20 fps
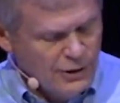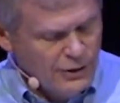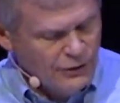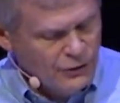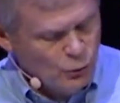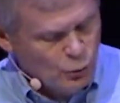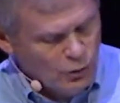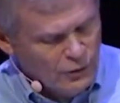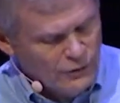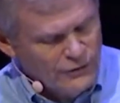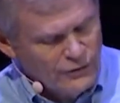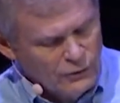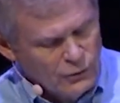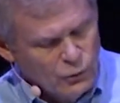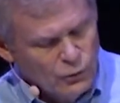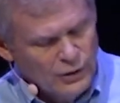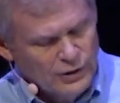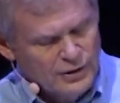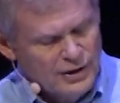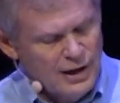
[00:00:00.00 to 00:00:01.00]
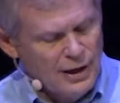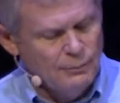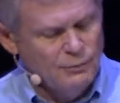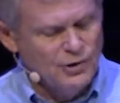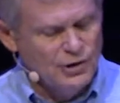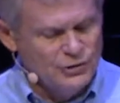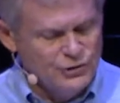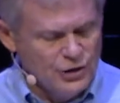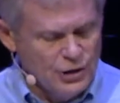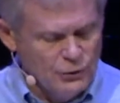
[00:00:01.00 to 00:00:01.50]
The word of the Lord came
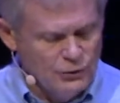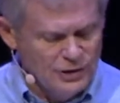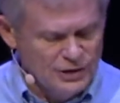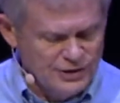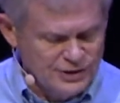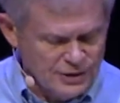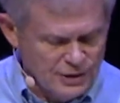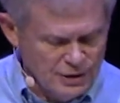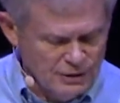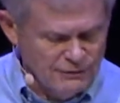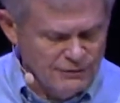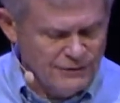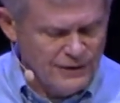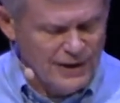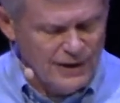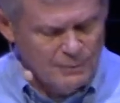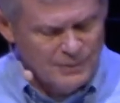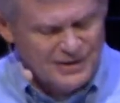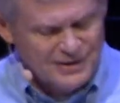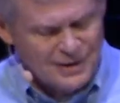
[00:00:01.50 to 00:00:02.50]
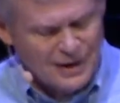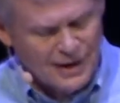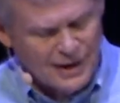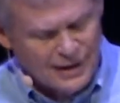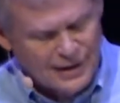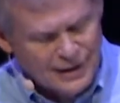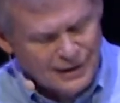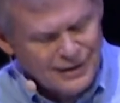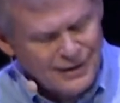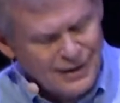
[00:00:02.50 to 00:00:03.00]
to Jonah, son of
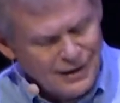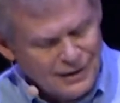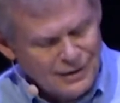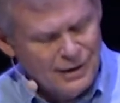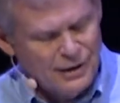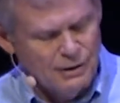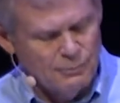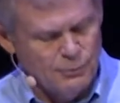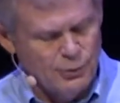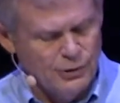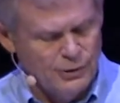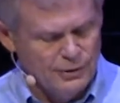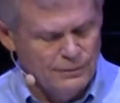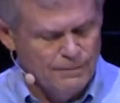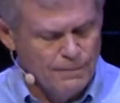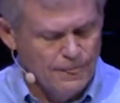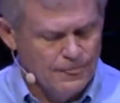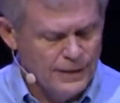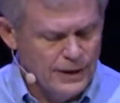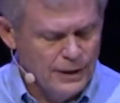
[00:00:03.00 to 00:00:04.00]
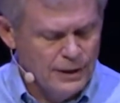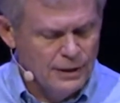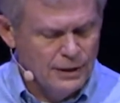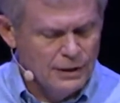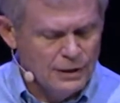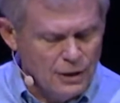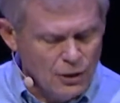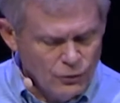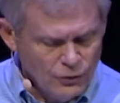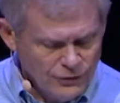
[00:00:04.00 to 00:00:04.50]
Amittai, "Get up.
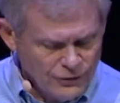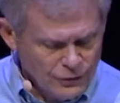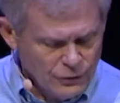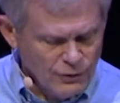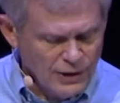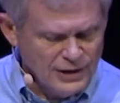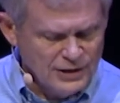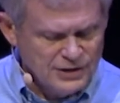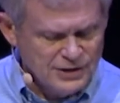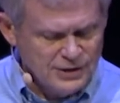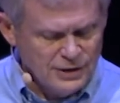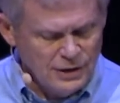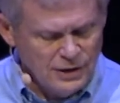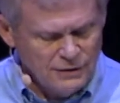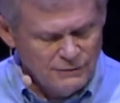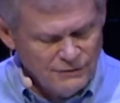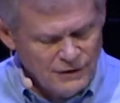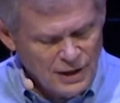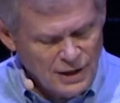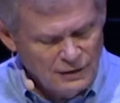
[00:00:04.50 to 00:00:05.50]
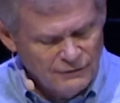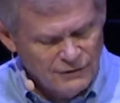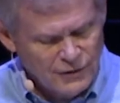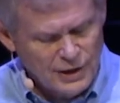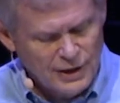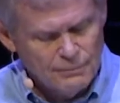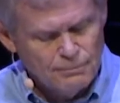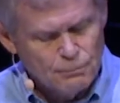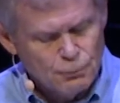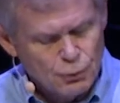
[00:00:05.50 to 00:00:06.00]
Go to the great city of Nineveh
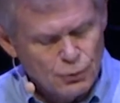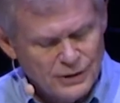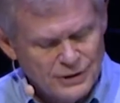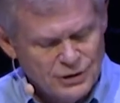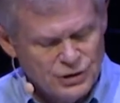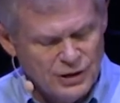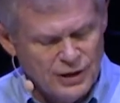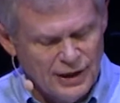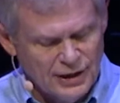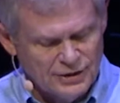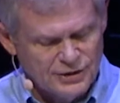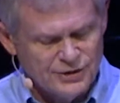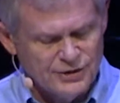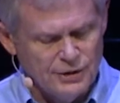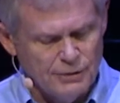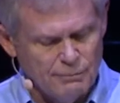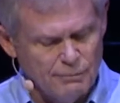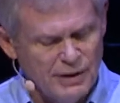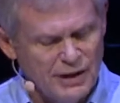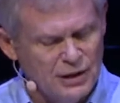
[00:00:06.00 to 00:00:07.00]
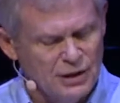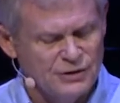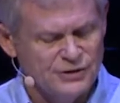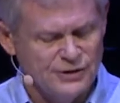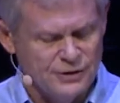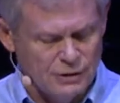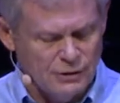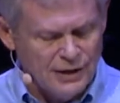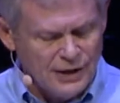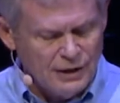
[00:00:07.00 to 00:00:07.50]
and preach against it because
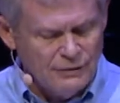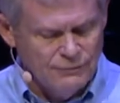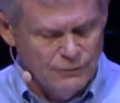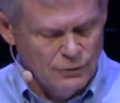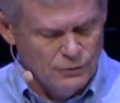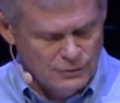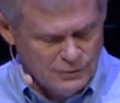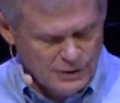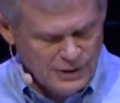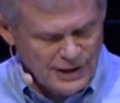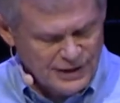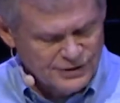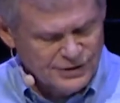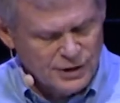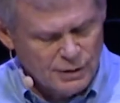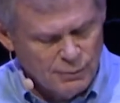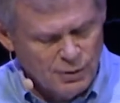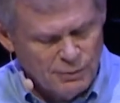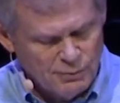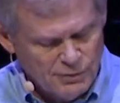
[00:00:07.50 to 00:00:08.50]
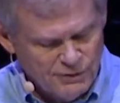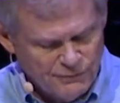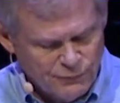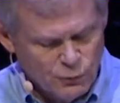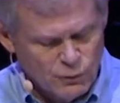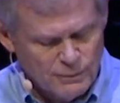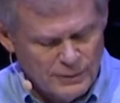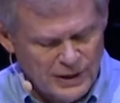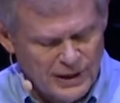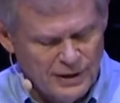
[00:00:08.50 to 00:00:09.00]
their evil has come up
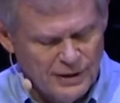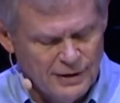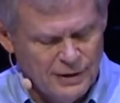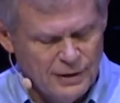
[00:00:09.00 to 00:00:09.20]
before me."